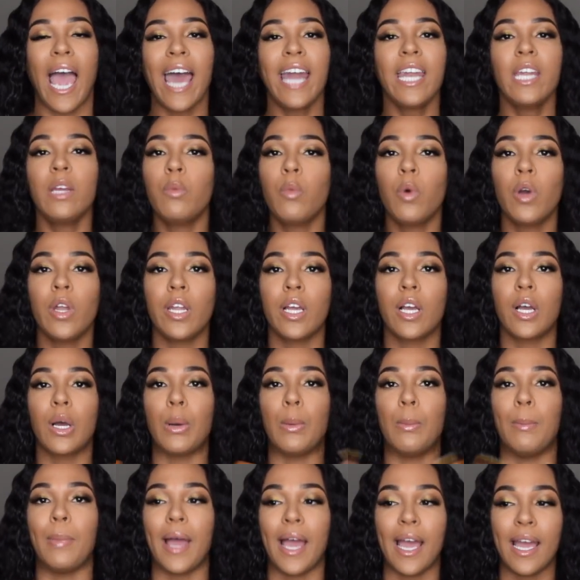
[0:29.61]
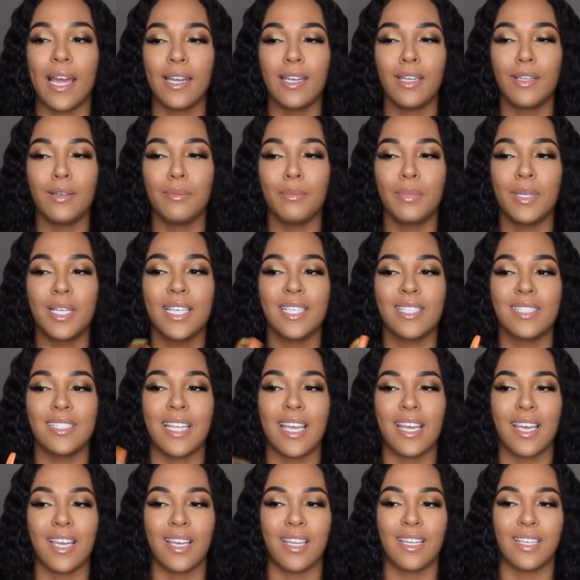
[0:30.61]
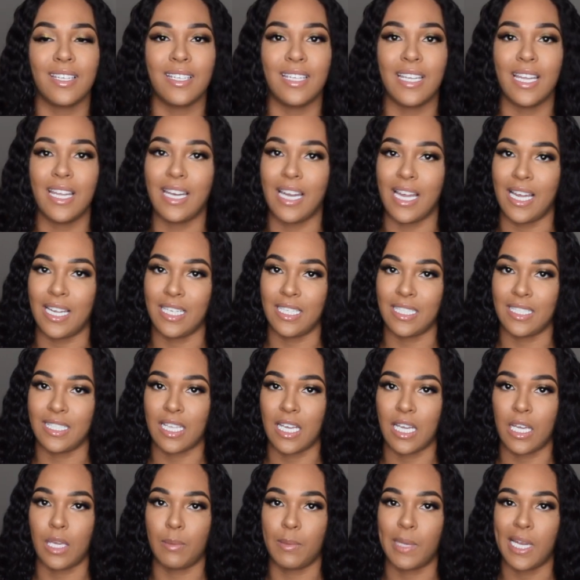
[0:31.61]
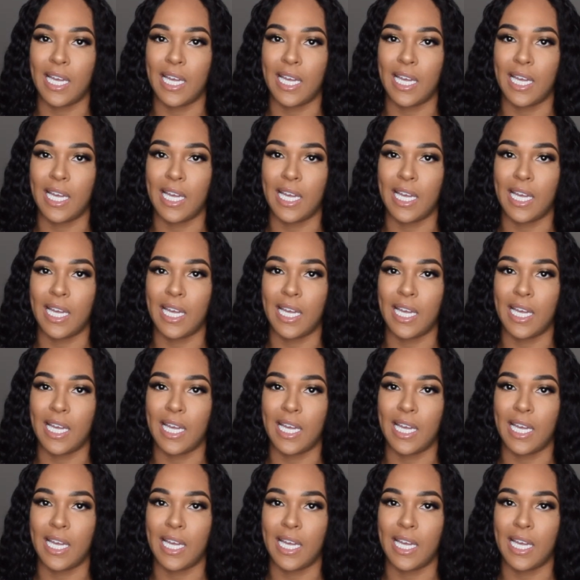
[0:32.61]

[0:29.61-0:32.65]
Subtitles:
didn't want to combine them because they not the same.